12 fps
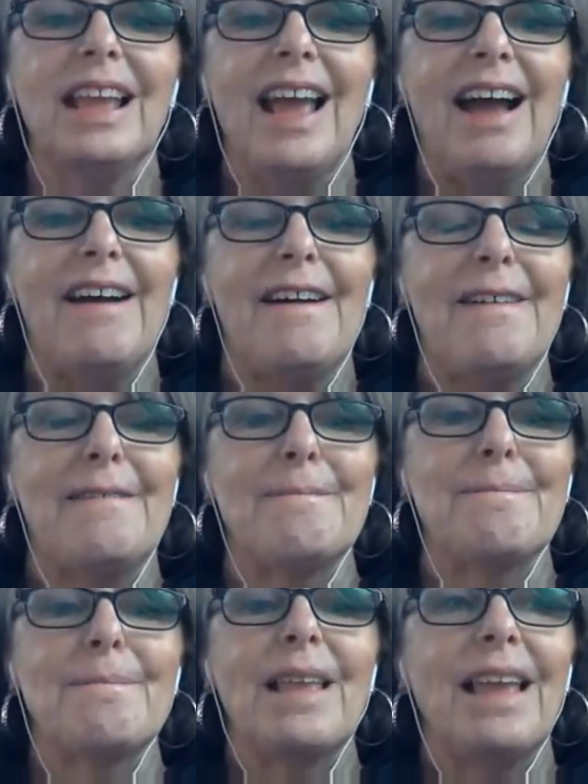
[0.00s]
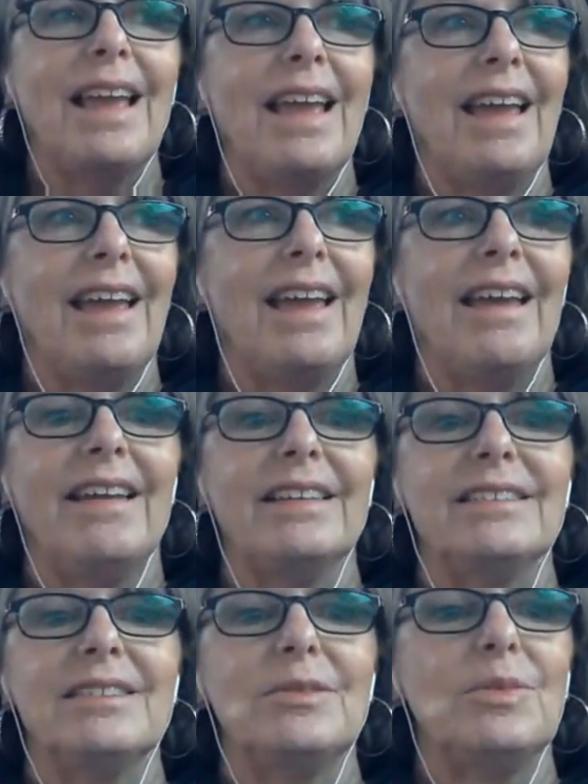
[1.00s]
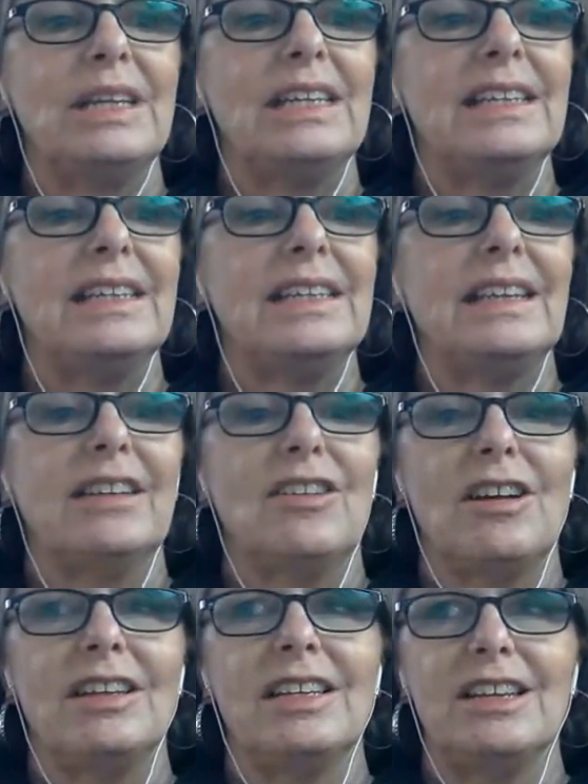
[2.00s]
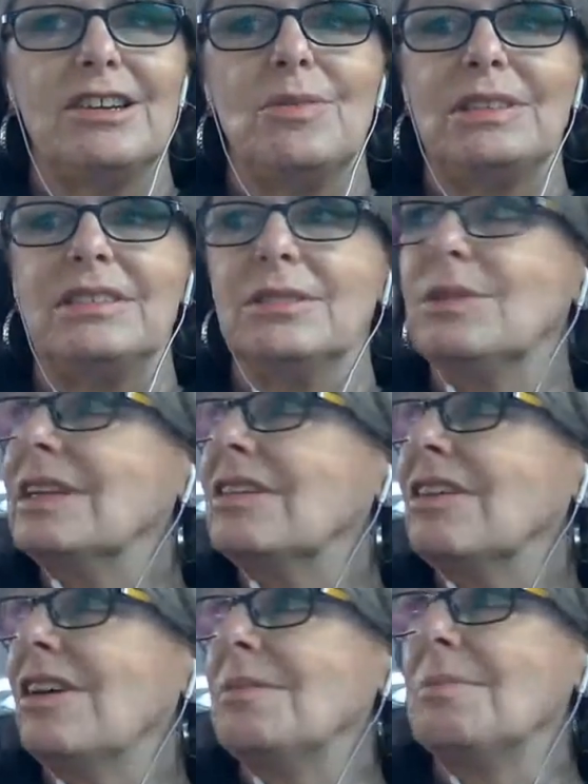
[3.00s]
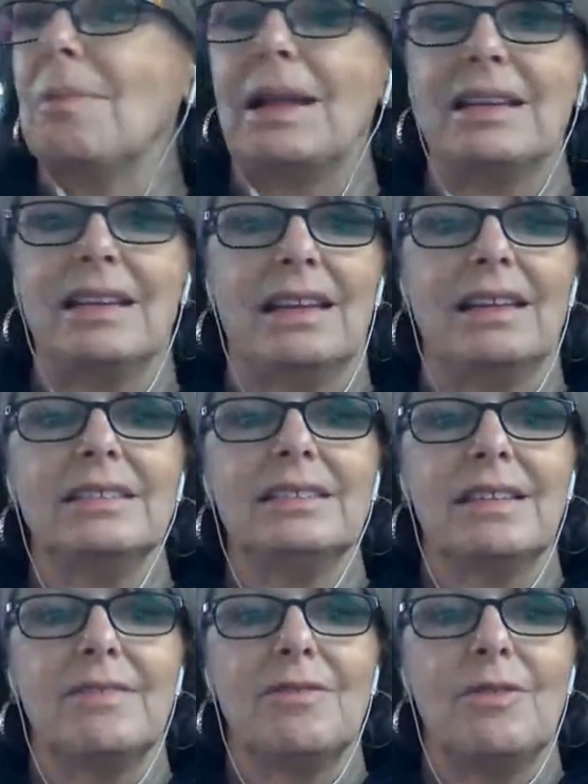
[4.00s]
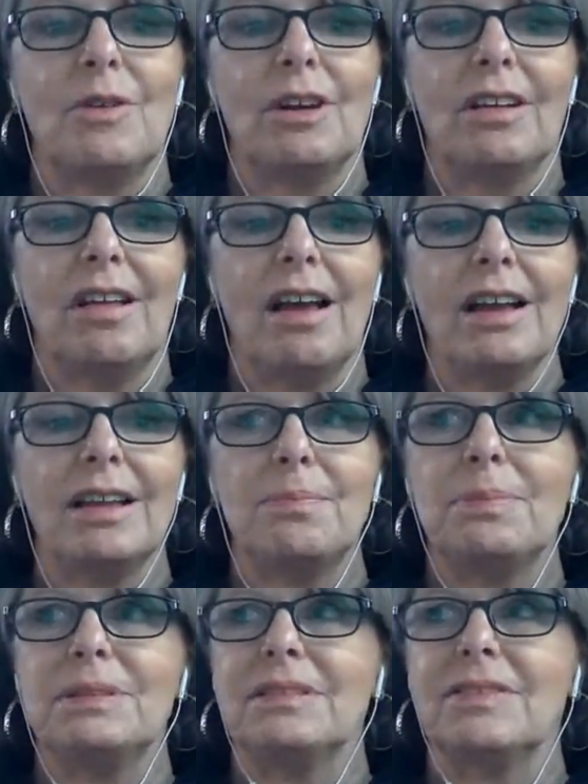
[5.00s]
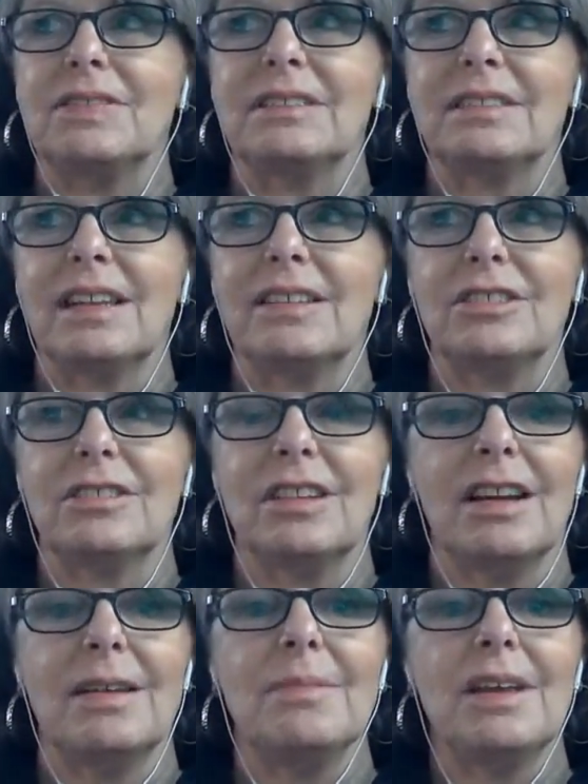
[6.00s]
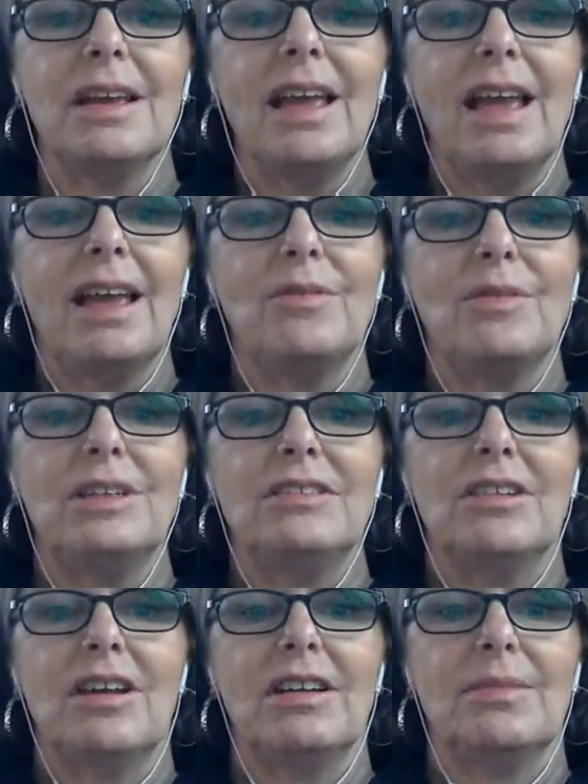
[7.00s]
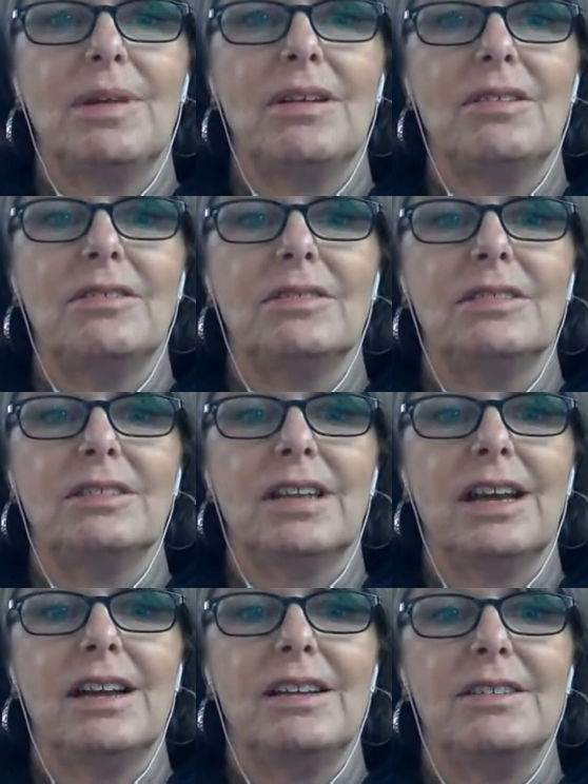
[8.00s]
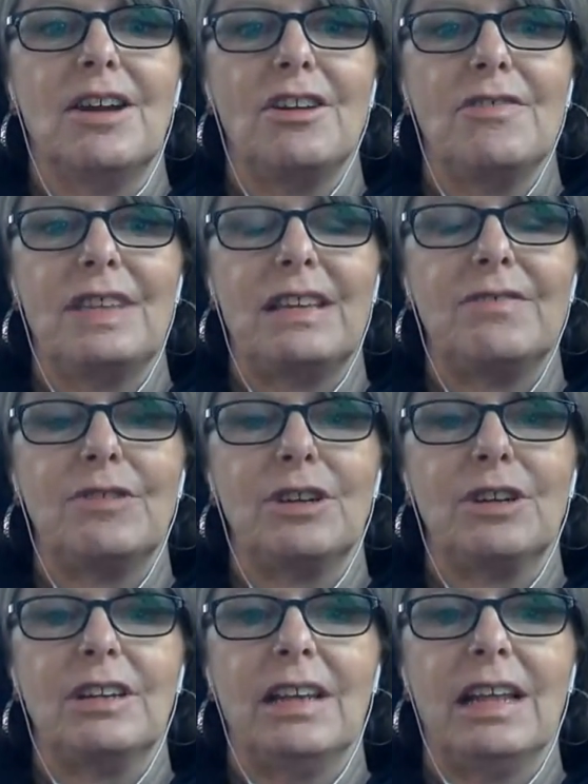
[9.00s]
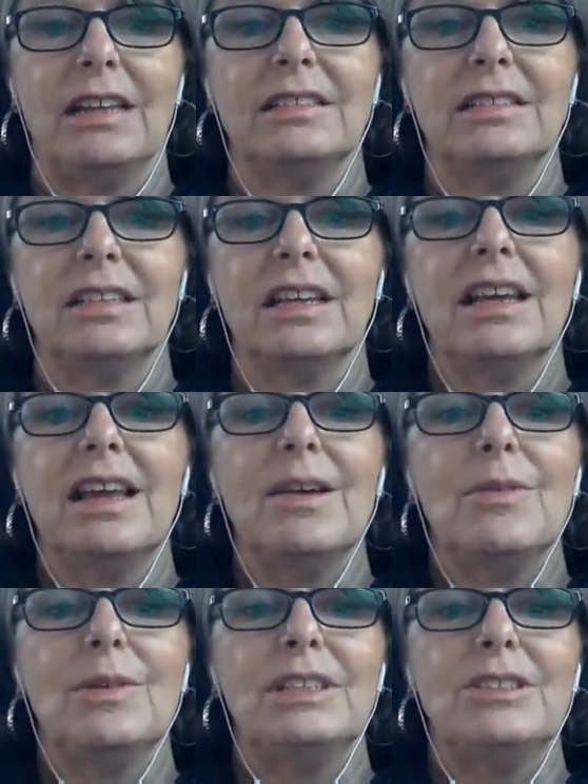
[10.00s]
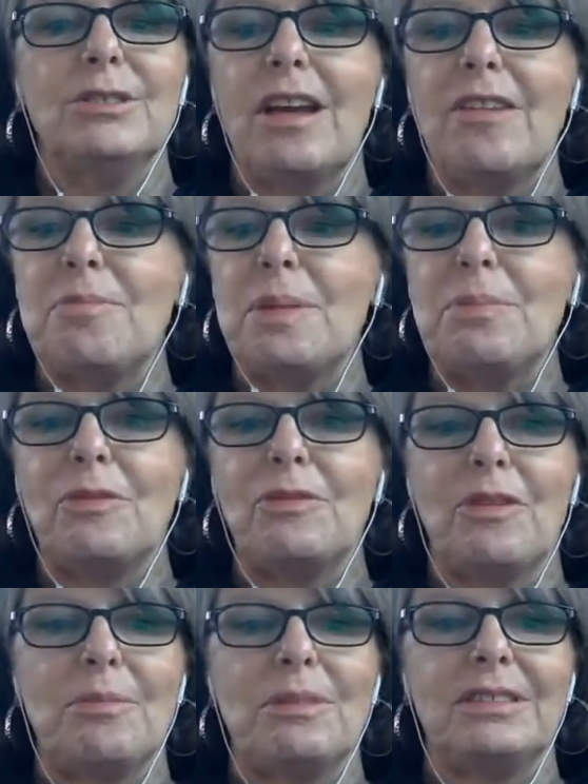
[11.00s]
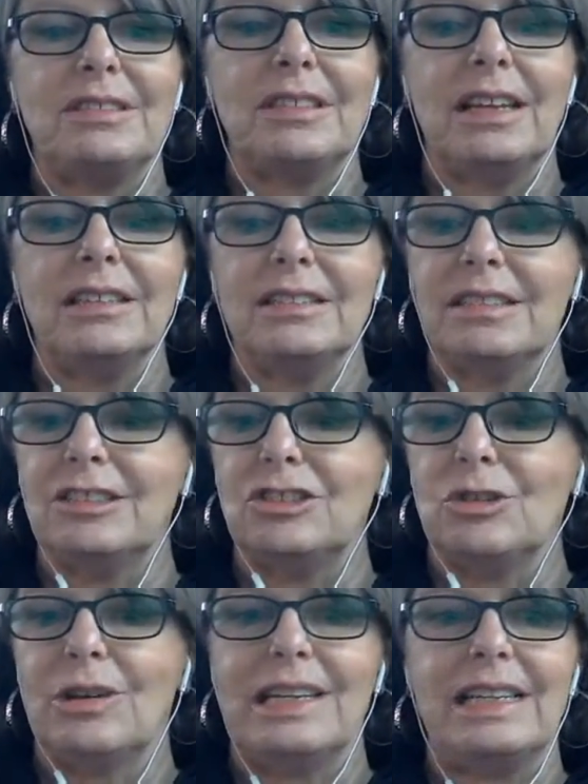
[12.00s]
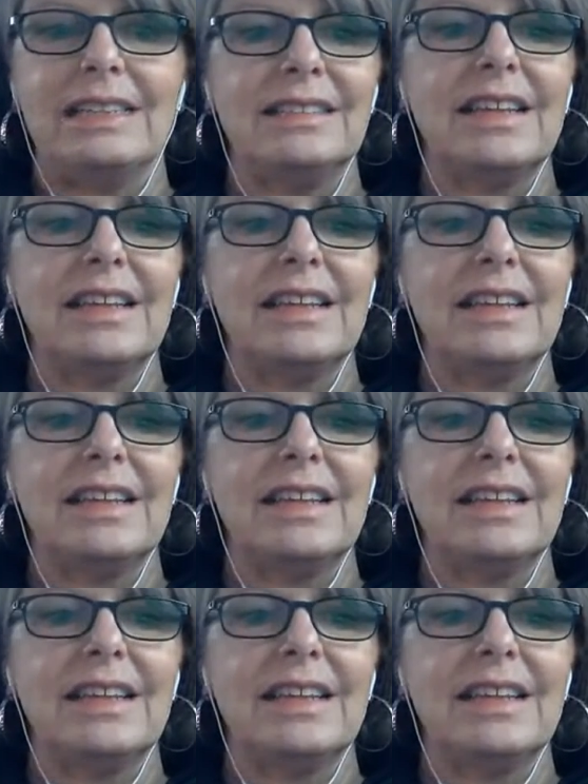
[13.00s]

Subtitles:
Um, and we get on here once a week on Mondays at 4 o'clock Pacific Standard Time, and we talk about RVing for Canadians. We do have people from the States that join us